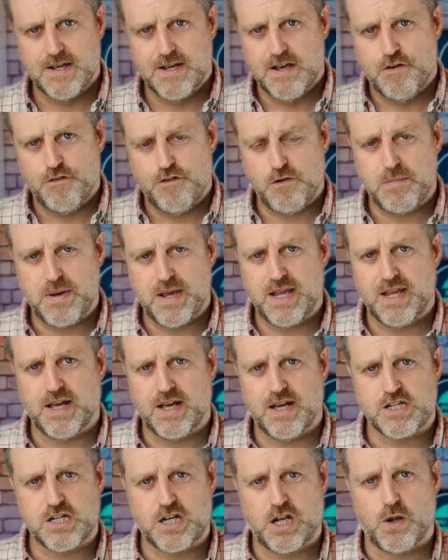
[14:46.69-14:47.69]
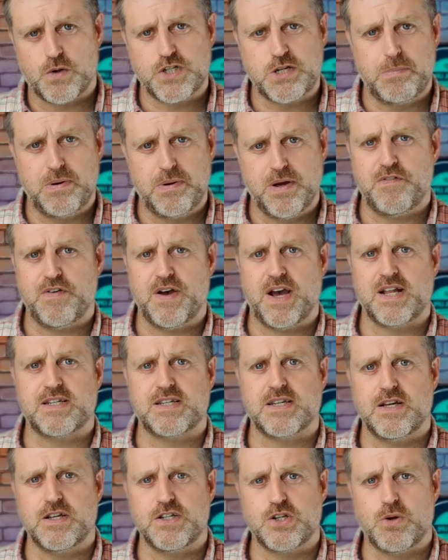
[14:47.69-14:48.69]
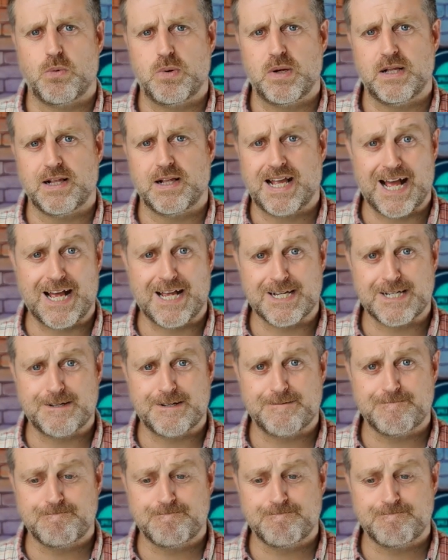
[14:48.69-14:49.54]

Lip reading: for me, as close to perfect as a wheel gets.